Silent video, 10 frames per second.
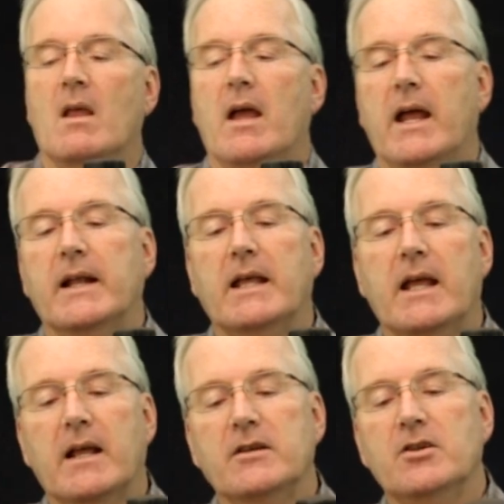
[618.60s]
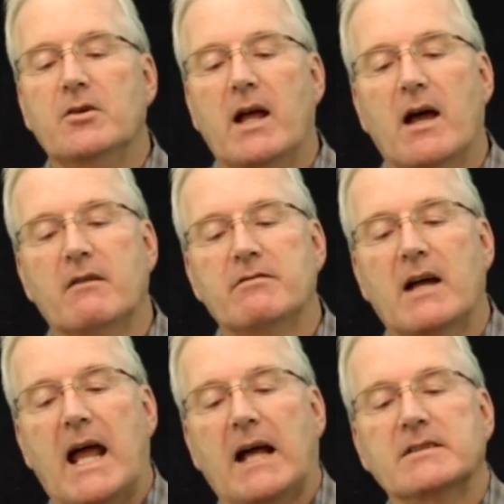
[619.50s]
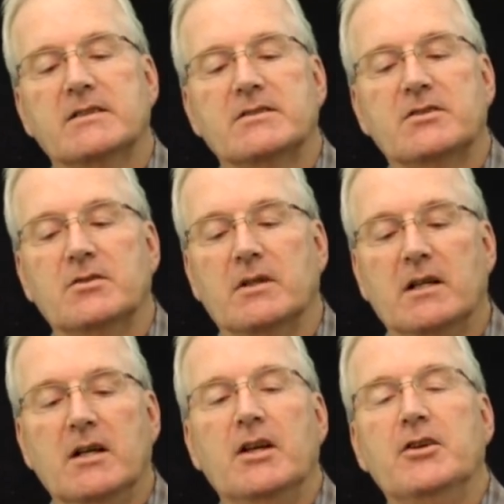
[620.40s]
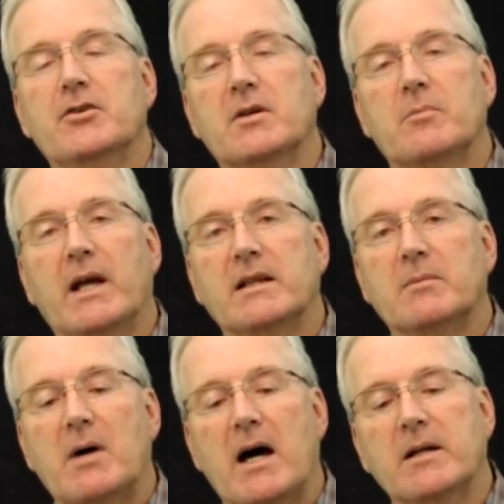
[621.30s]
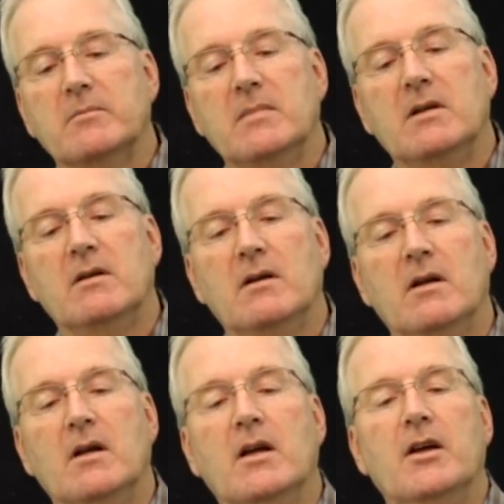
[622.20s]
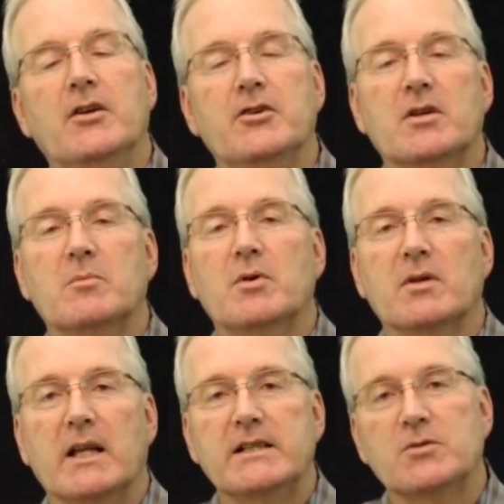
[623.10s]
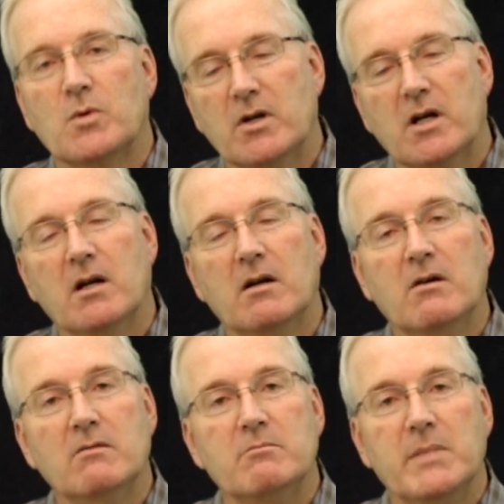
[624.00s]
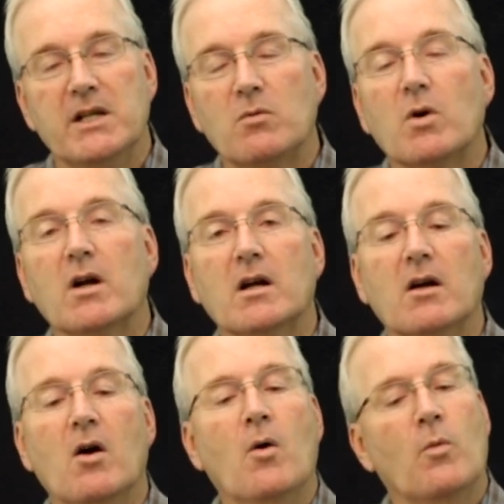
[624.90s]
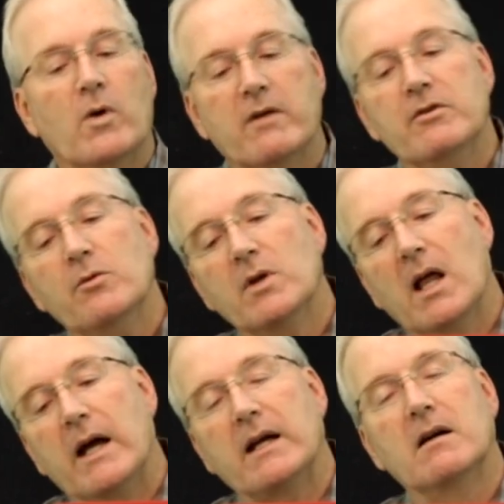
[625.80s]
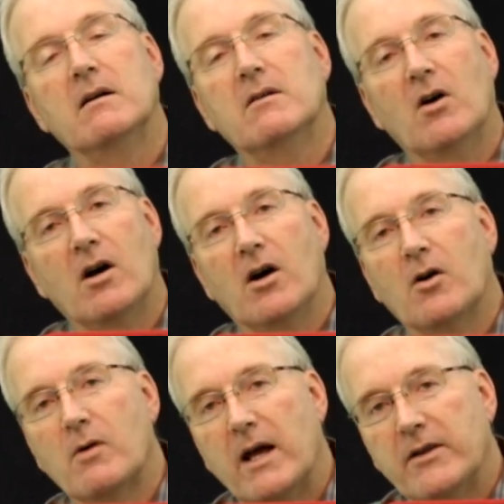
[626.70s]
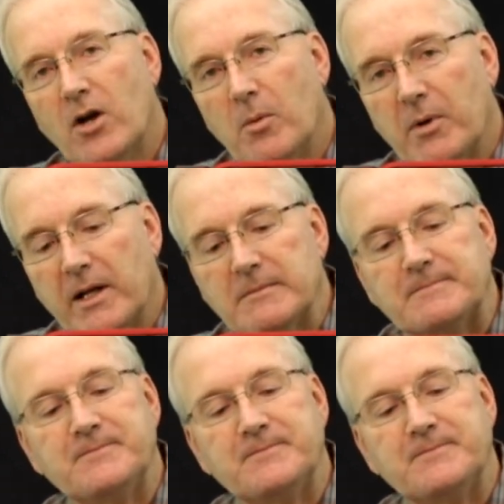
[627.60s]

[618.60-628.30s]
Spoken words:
and again you have access to it. You can paint the bottom, you can put lace work, bead work, whatever you would like around the opening.